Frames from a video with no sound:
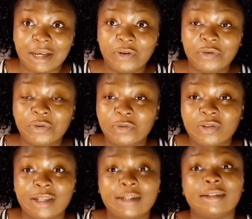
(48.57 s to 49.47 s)
I don't know who
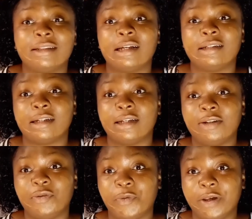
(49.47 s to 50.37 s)
said the standard
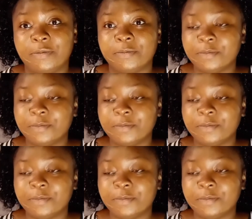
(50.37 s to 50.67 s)
anyway.